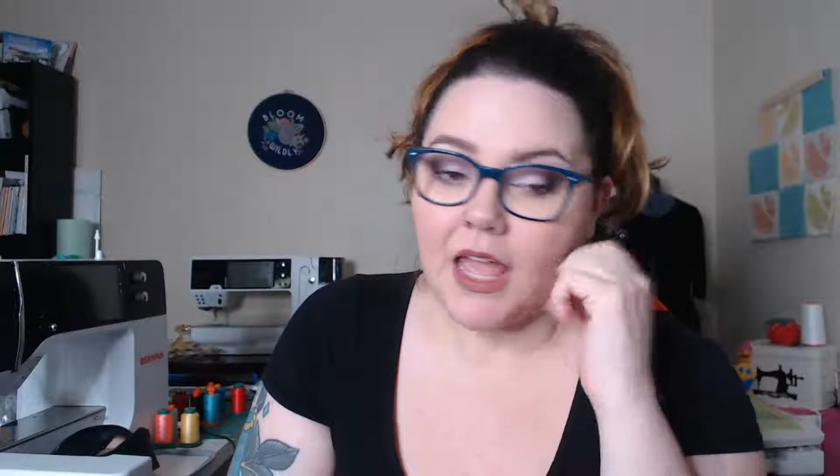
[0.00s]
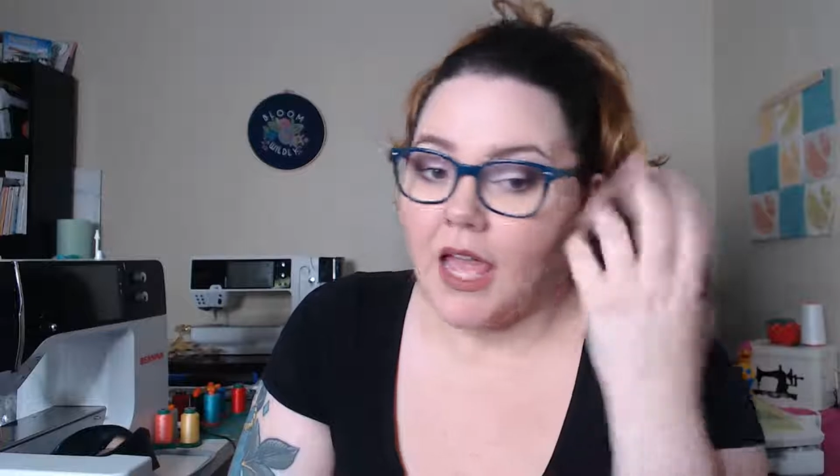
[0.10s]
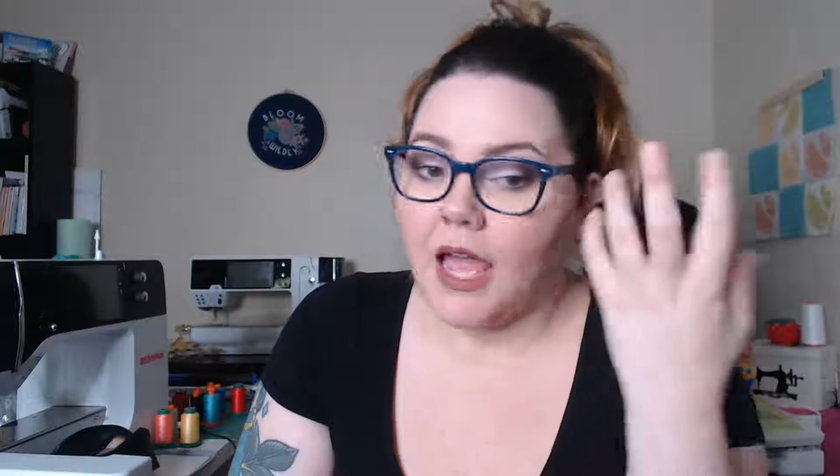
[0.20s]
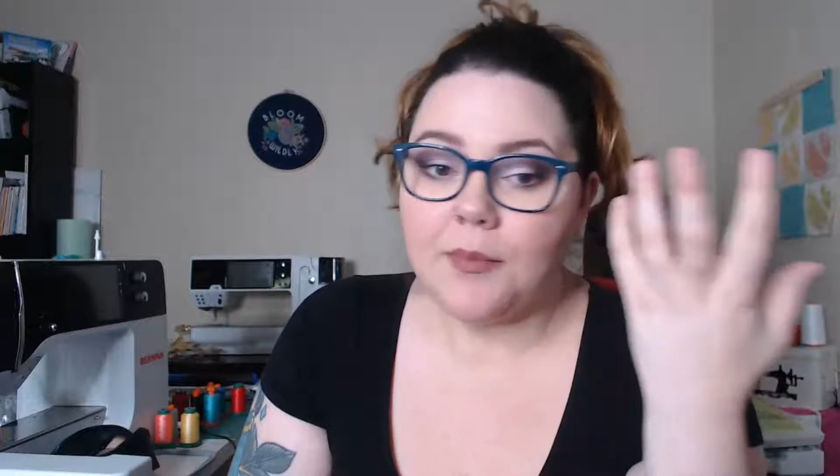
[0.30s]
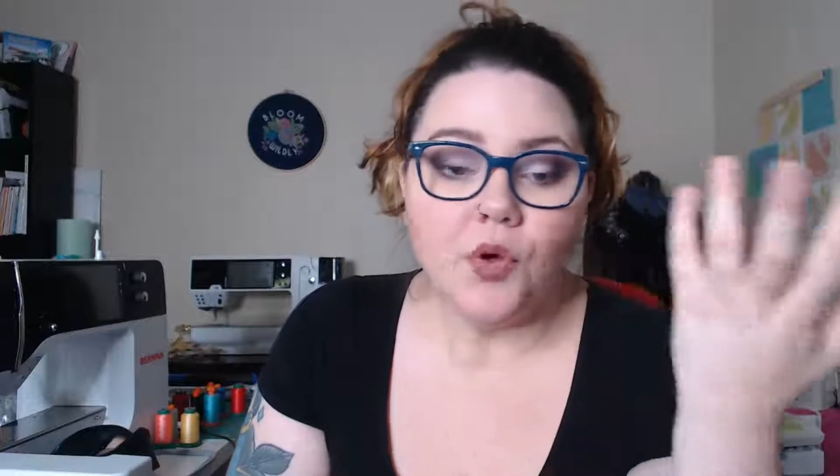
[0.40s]

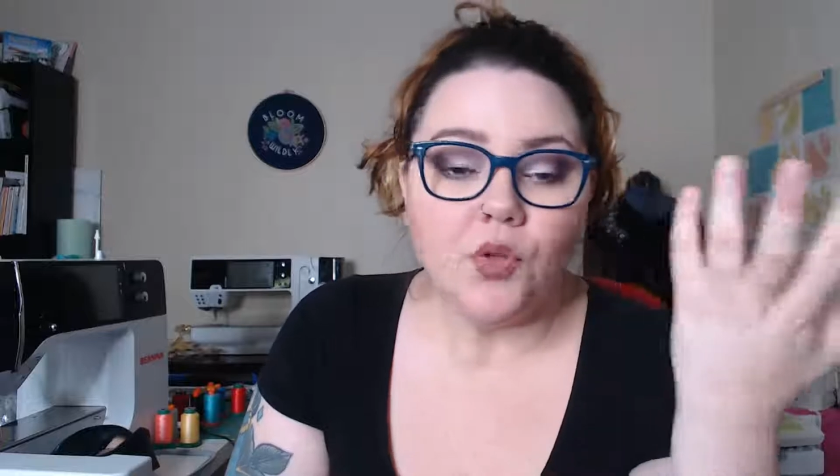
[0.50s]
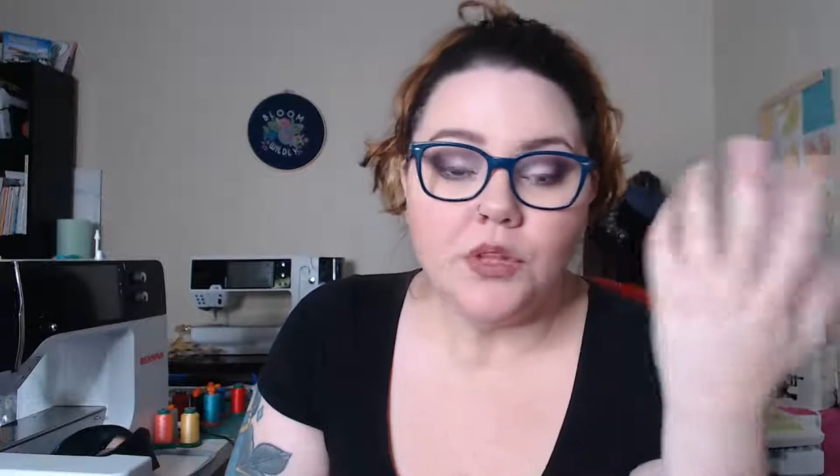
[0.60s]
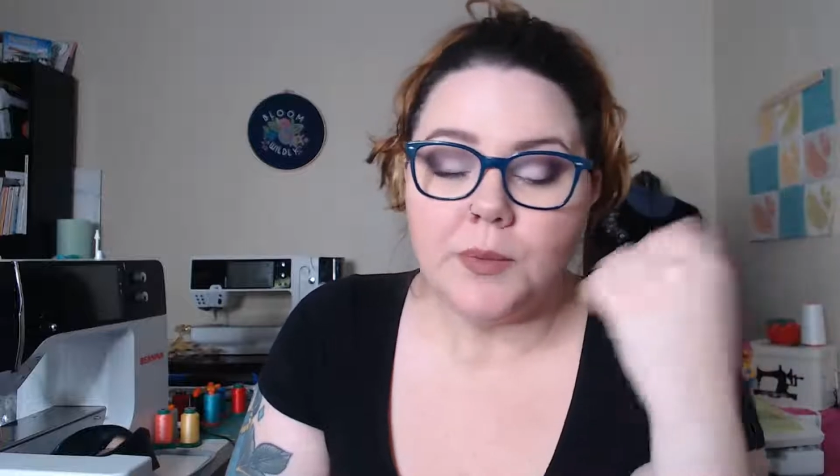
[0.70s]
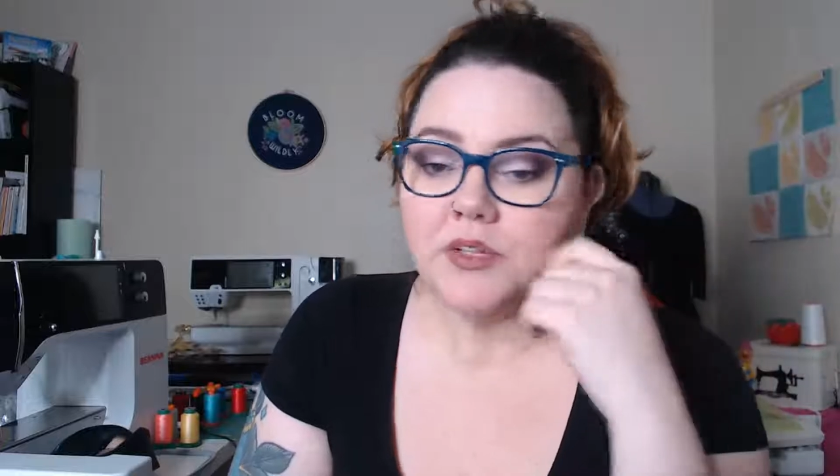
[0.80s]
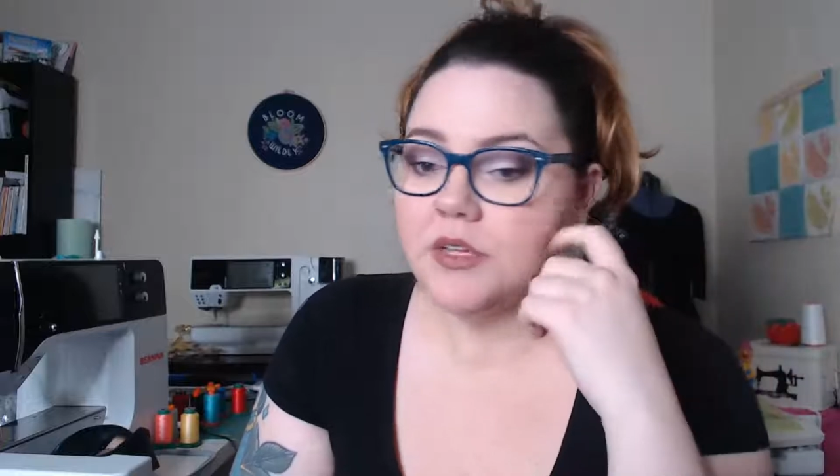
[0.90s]
I'm the only
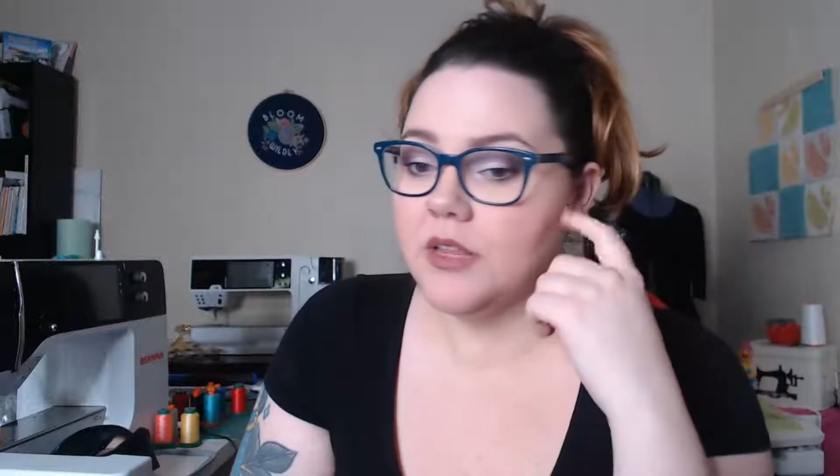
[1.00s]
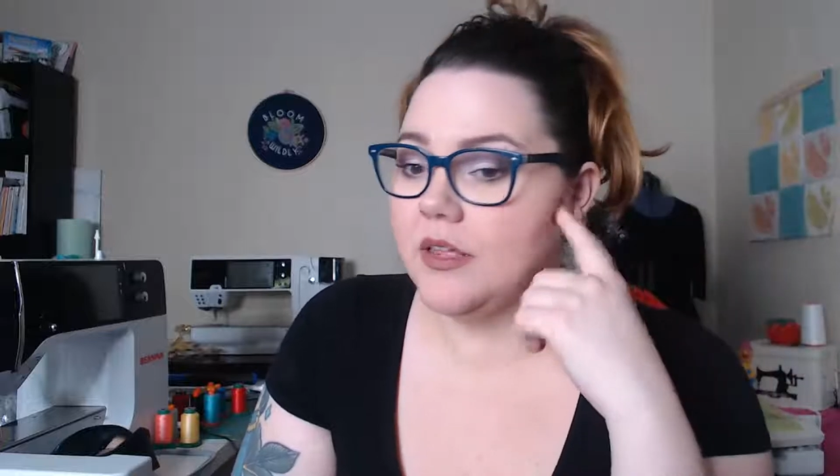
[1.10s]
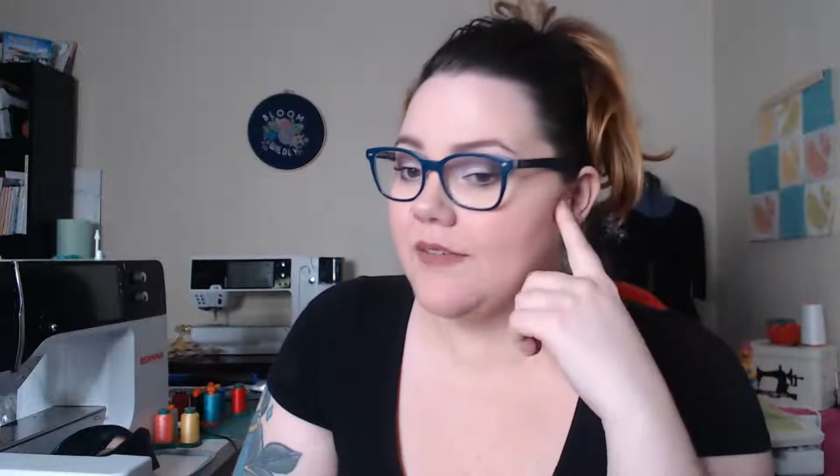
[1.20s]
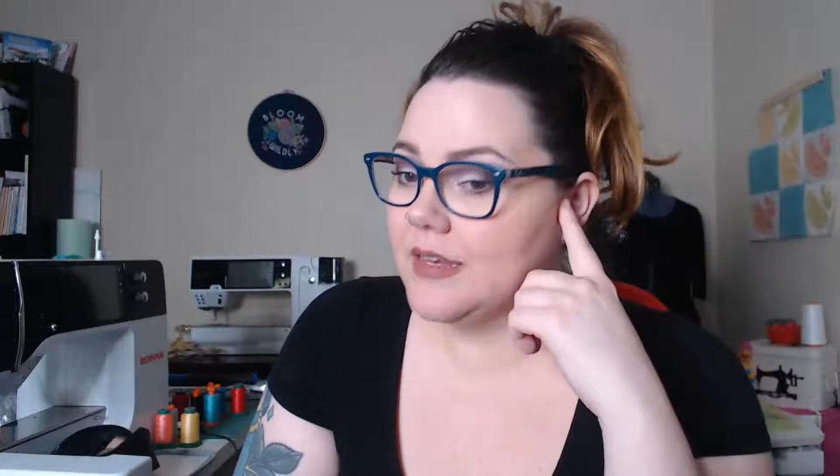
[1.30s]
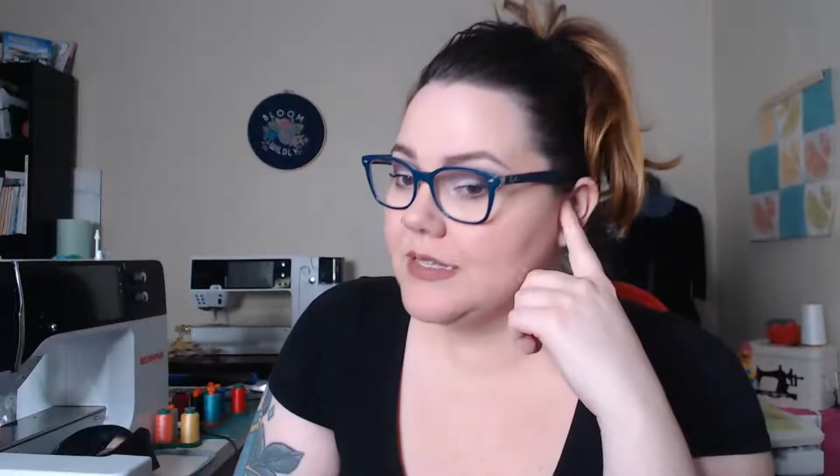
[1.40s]
person on the
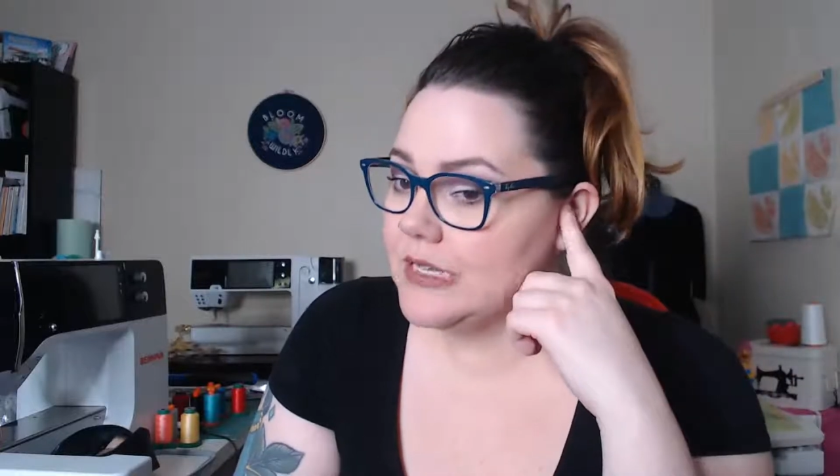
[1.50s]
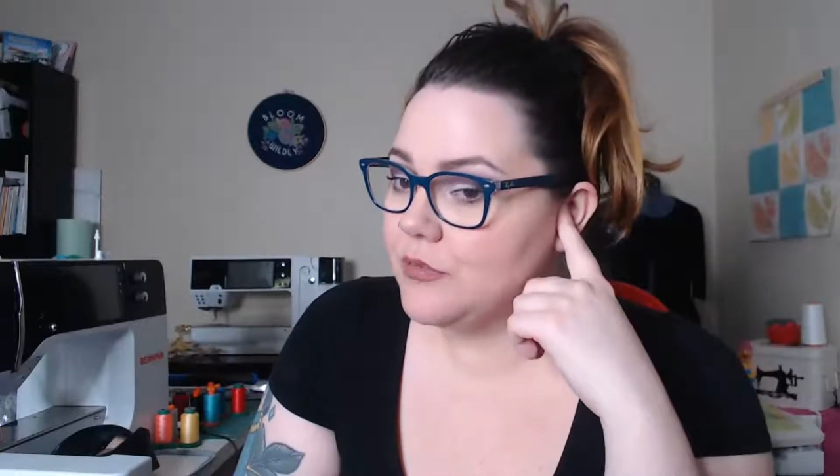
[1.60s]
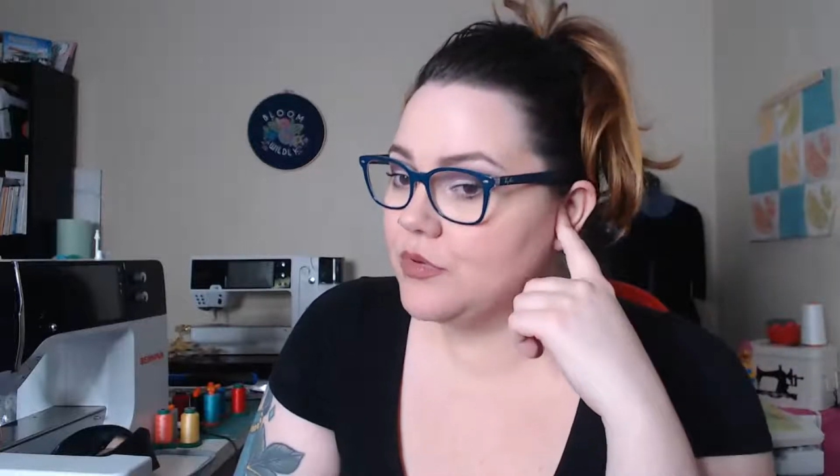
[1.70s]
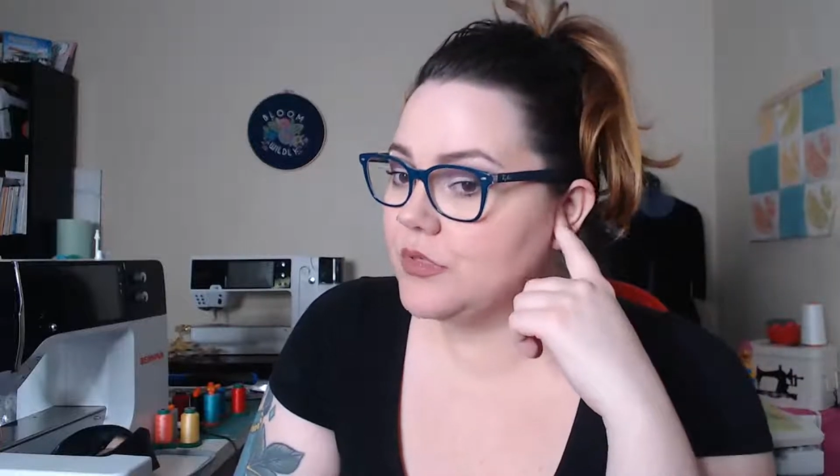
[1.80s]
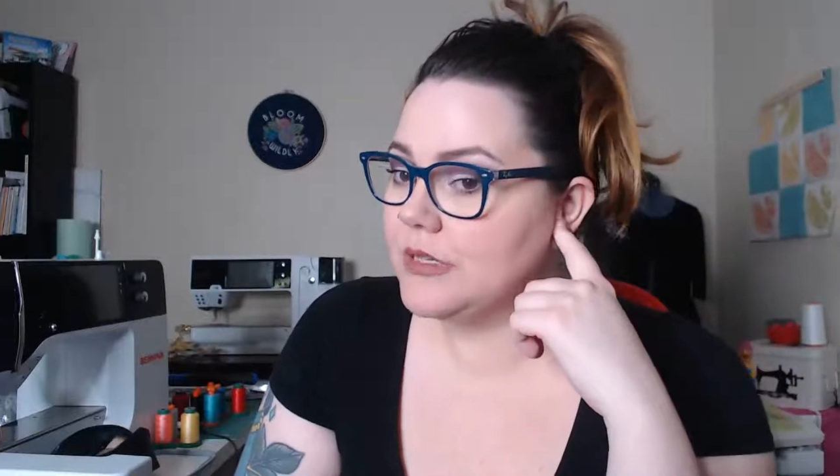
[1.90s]
event team
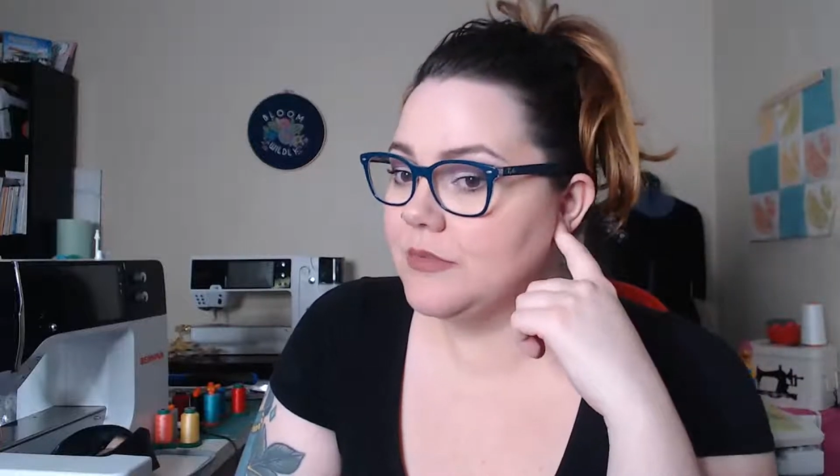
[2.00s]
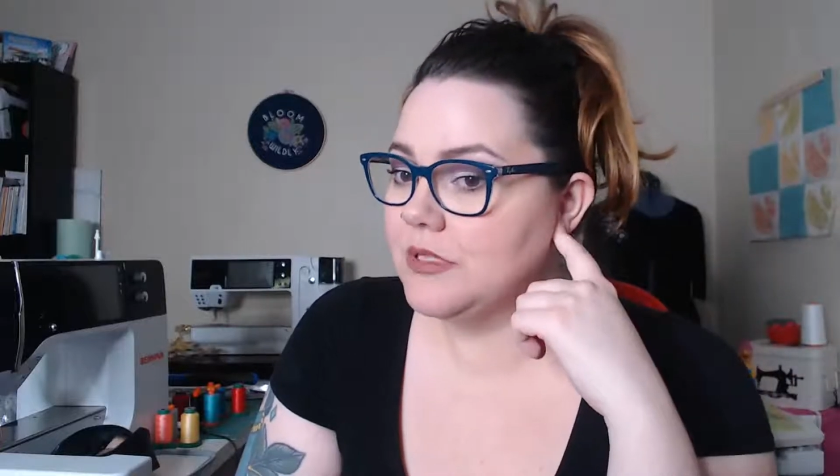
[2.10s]
who seems